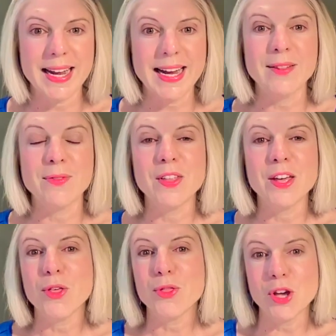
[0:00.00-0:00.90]
in
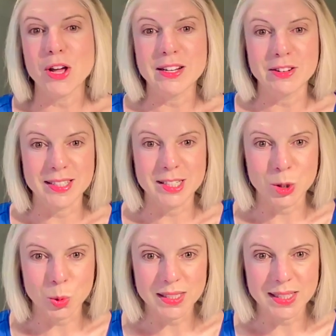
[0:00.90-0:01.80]
the early
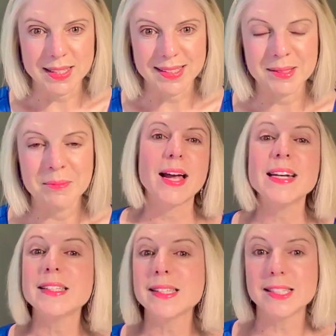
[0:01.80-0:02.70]
1920s.
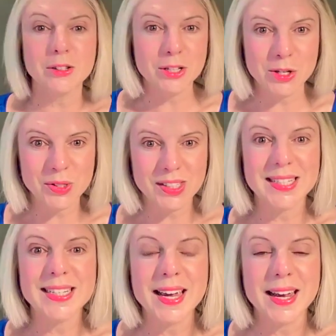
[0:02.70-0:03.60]
And it's still used
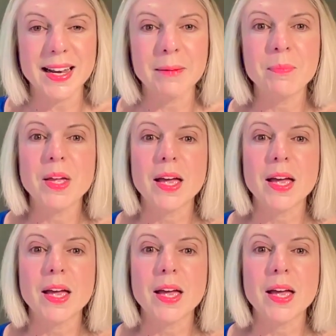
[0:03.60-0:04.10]
today.